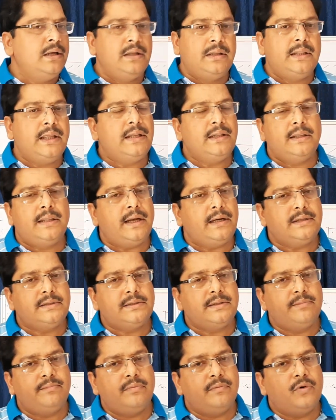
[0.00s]
then that is
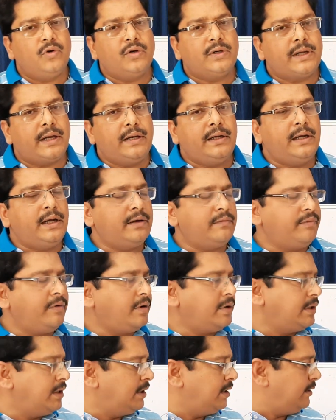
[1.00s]
a good candidate
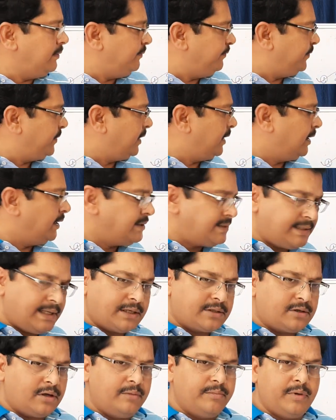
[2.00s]
for the
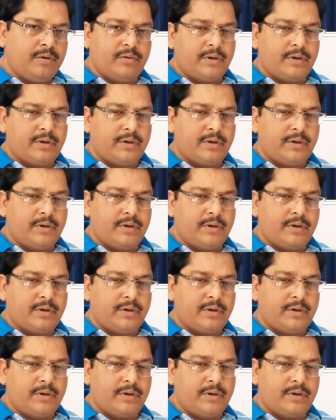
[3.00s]
hysterectomy.